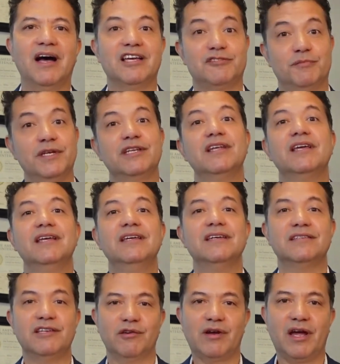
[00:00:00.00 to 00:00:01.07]
has been
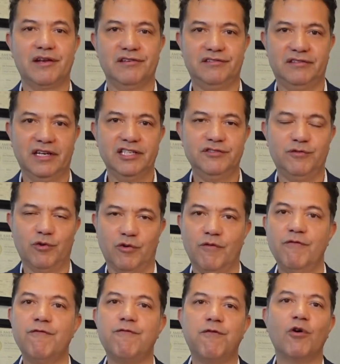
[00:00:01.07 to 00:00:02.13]
in the United States for
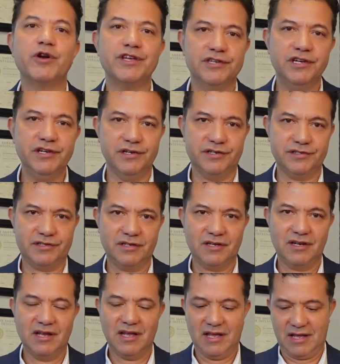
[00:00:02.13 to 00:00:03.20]
forty years.
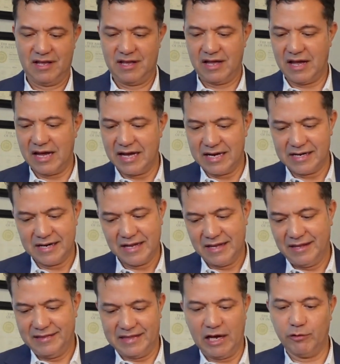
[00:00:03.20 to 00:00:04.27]
And
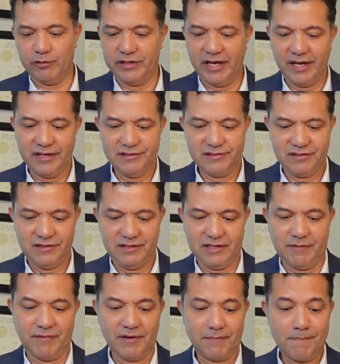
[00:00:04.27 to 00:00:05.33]
nowadays,
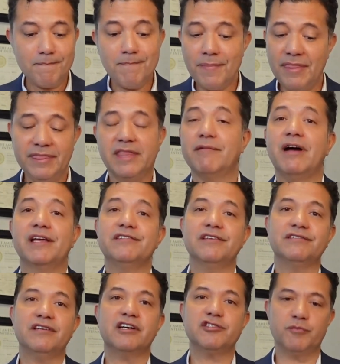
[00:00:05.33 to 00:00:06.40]
the
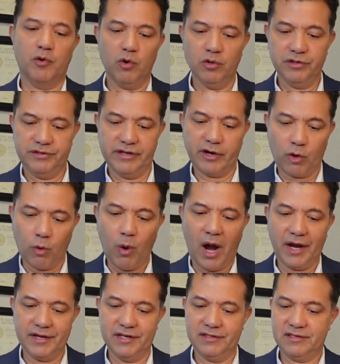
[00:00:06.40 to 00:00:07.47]
devices are small, they're
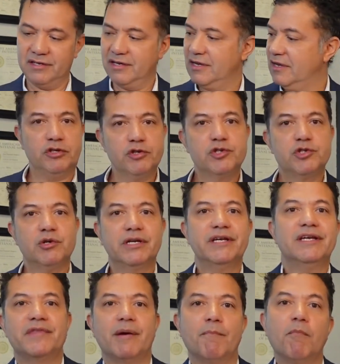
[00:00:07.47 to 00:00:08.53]
quiet. Usually
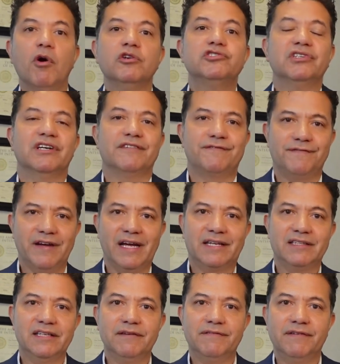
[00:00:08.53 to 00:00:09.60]
the most
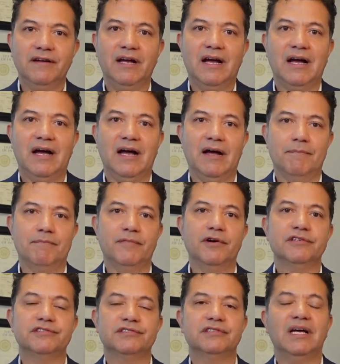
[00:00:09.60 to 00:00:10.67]
effective and
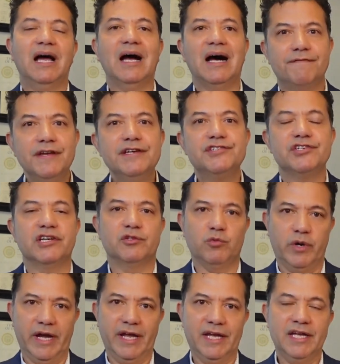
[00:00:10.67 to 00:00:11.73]
most efficient
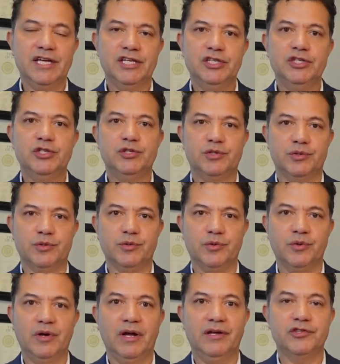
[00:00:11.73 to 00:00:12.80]
way to
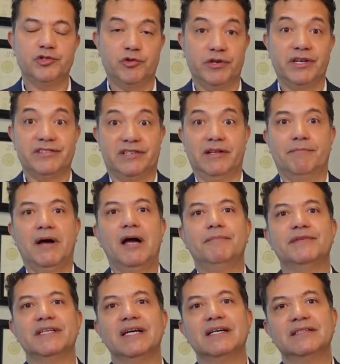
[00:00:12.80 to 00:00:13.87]
treat sleep
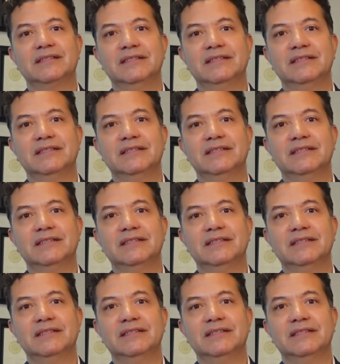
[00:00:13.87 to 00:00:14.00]
apnea.